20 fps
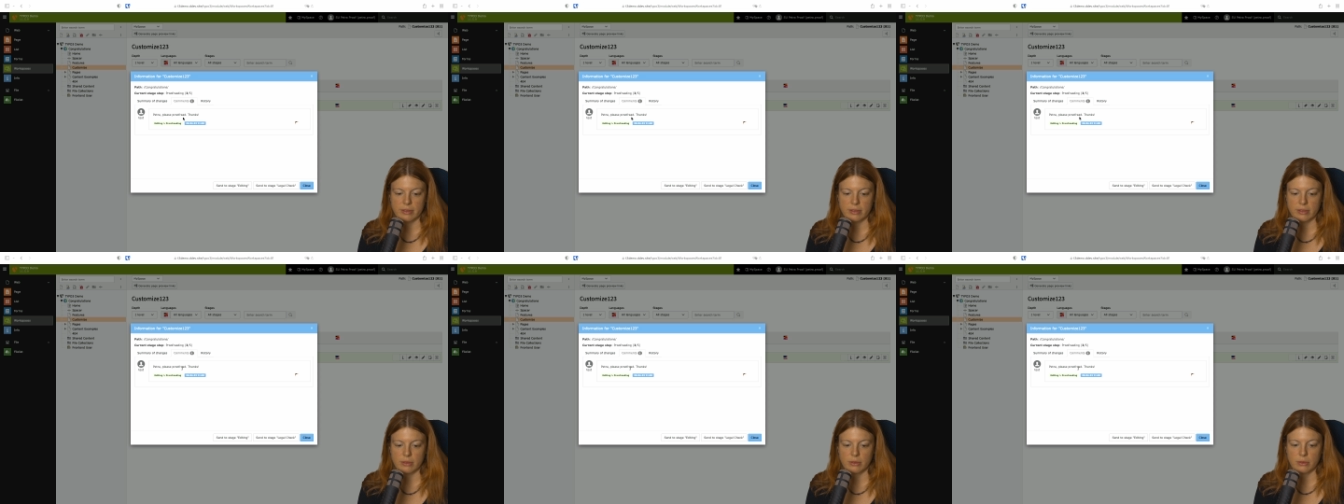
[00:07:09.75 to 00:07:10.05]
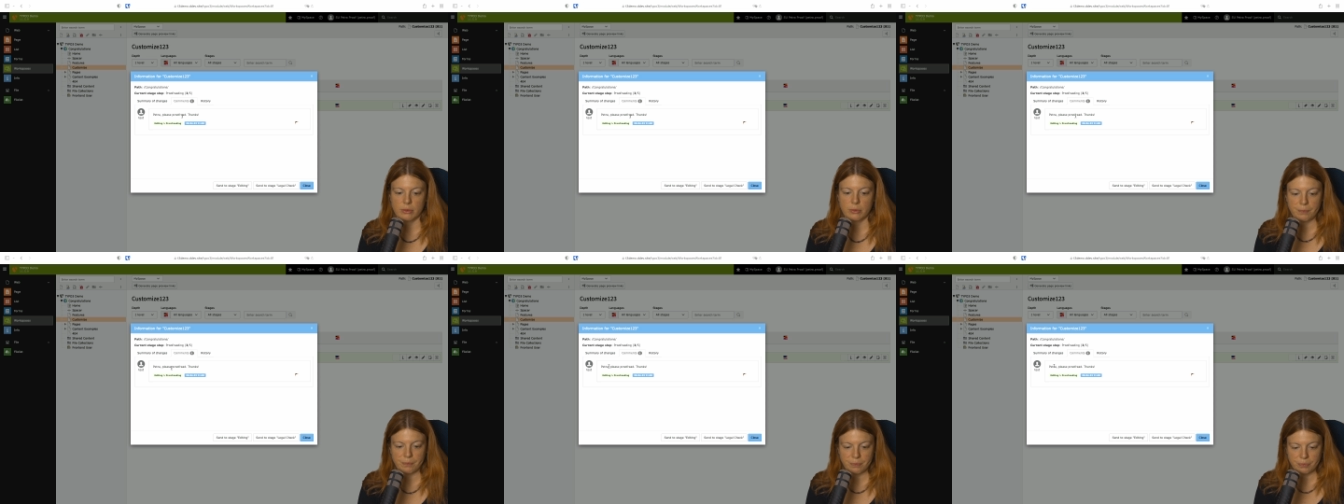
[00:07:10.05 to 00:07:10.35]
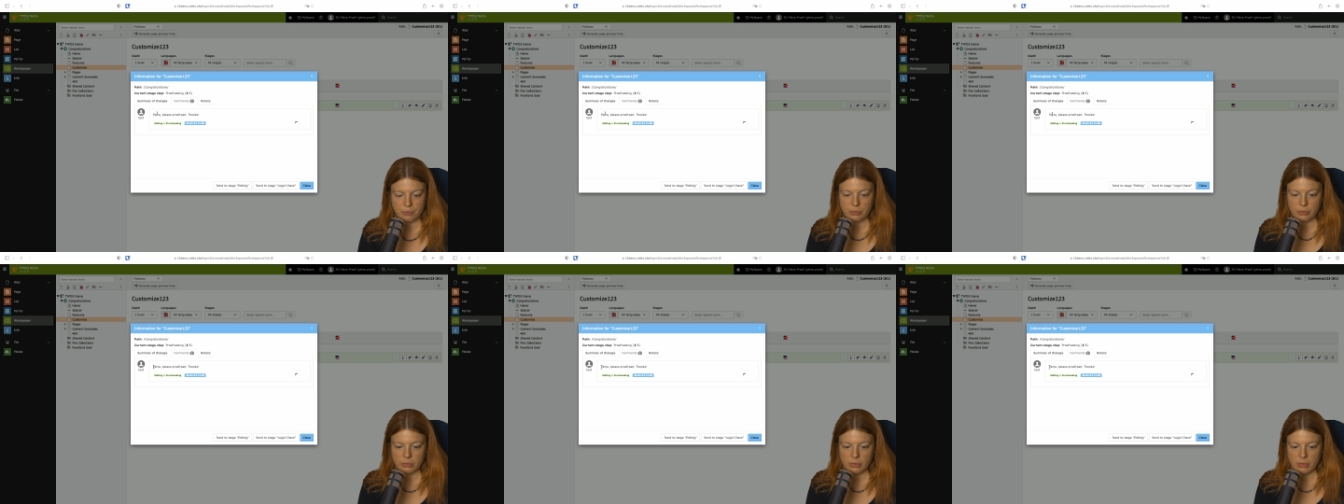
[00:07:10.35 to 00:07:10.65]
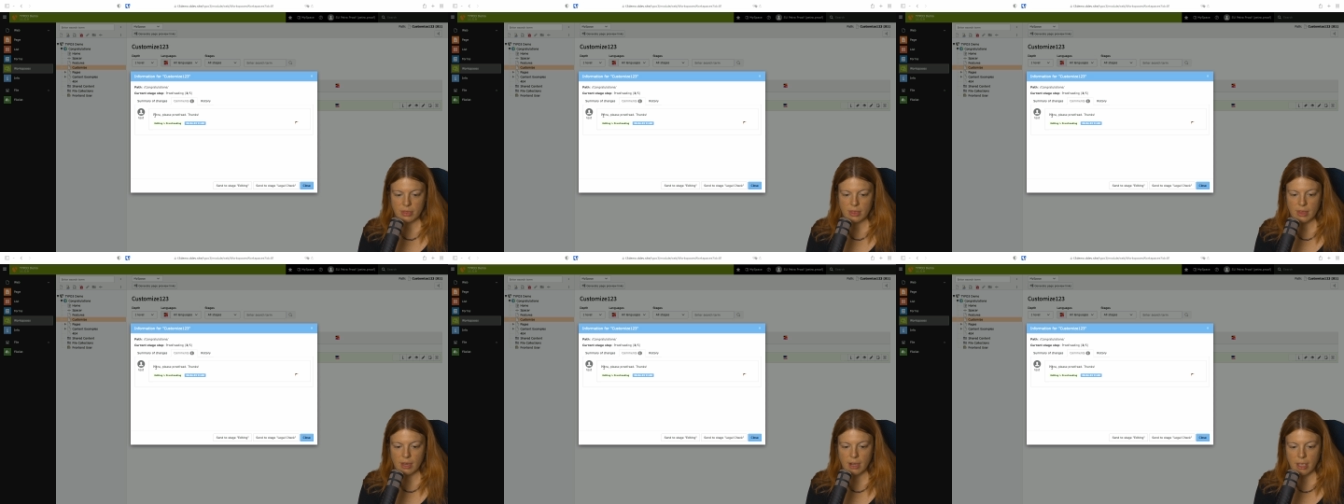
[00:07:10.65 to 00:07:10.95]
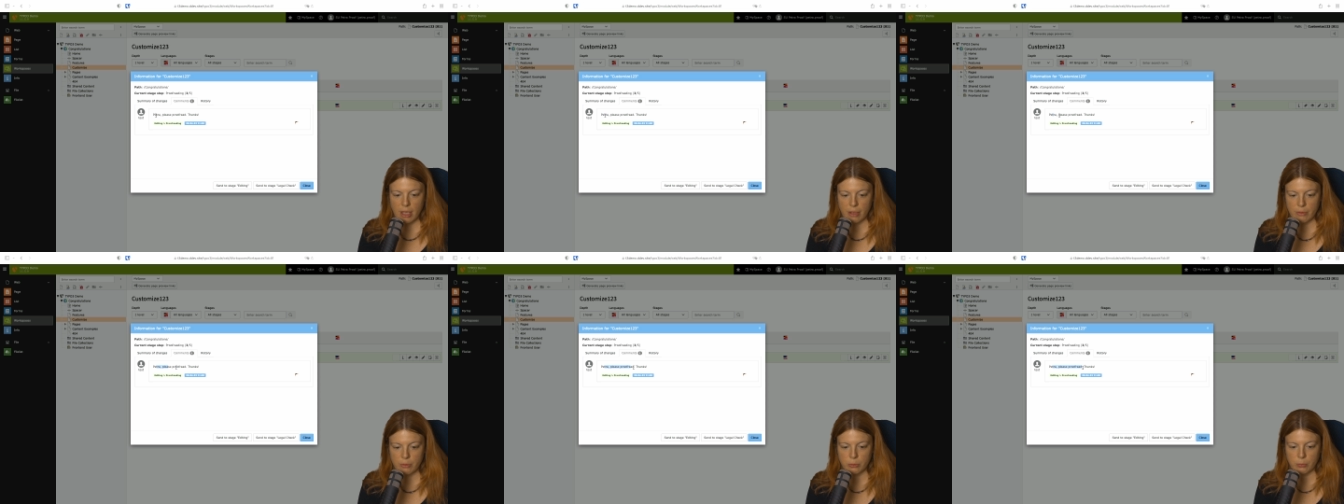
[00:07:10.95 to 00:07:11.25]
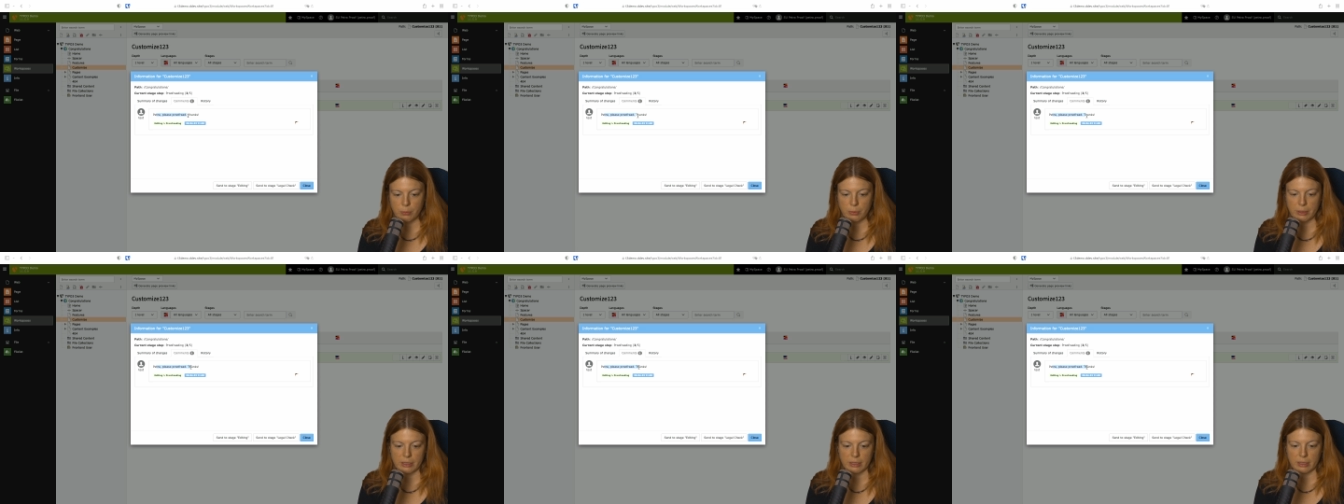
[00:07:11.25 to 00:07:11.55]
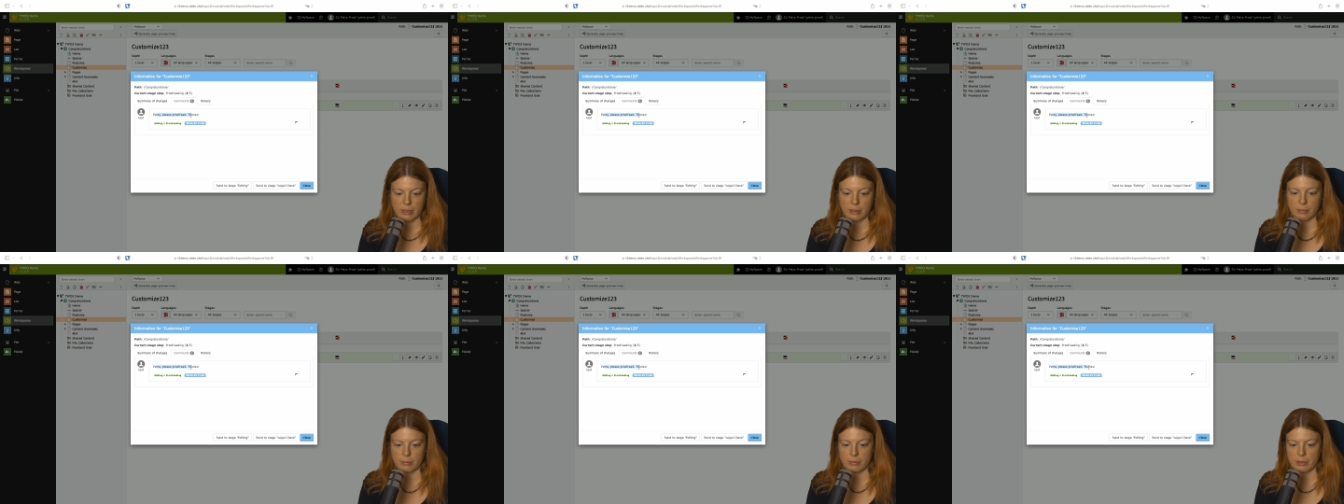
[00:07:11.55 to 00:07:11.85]
So I wrote
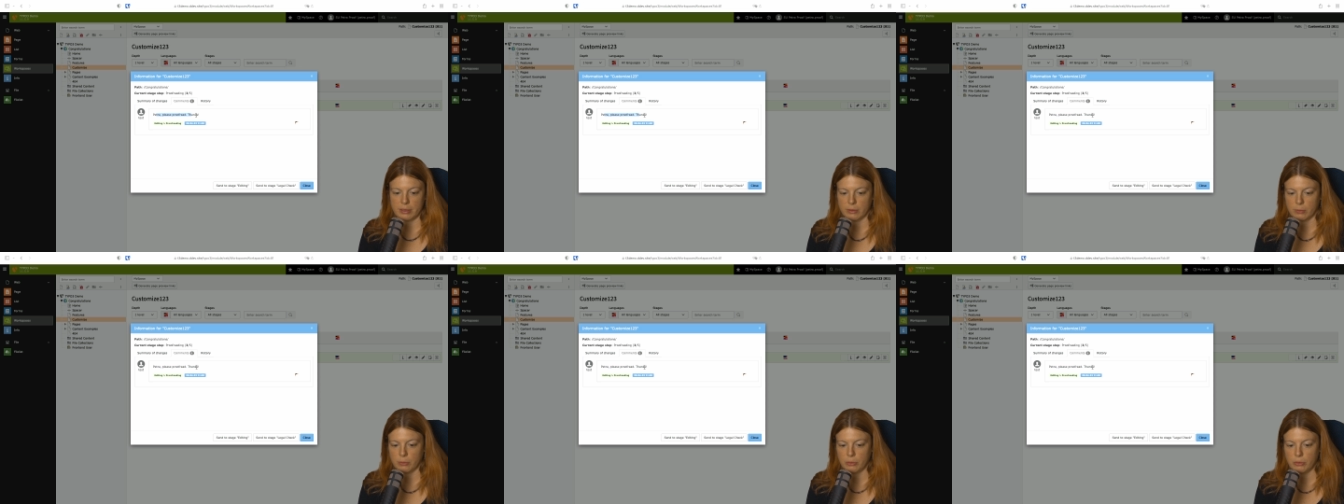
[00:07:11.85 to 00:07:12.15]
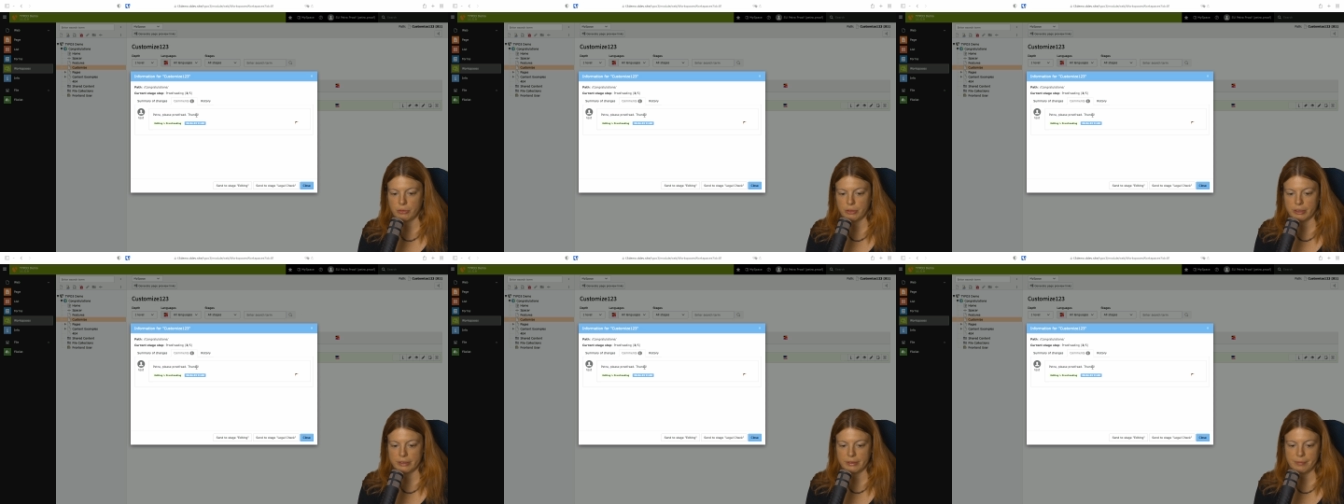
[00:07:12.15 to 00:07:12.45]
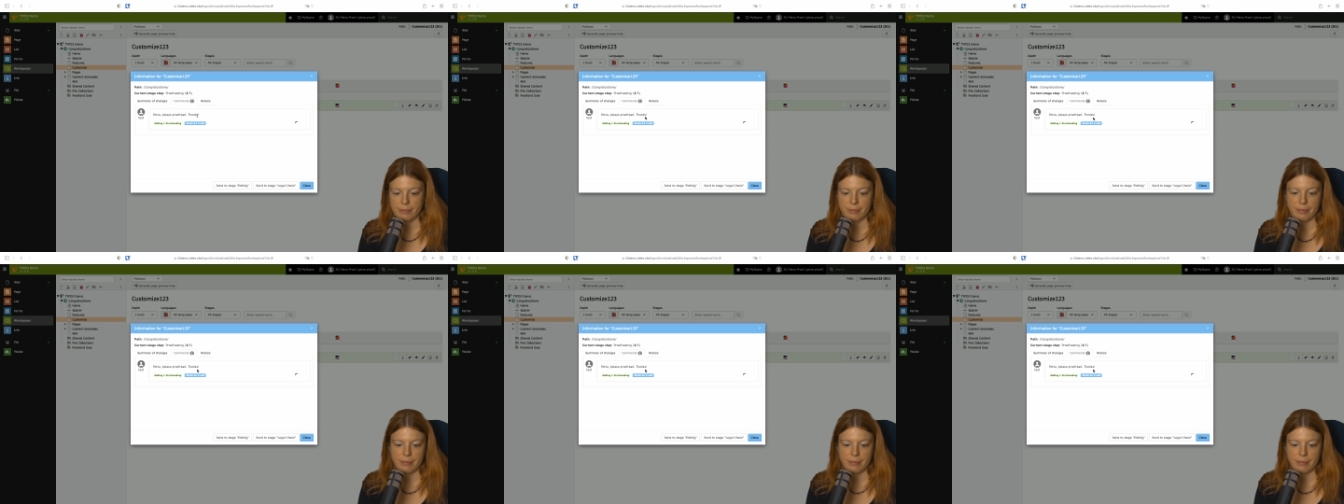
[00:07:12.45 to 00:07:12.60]
Petra, please proof it,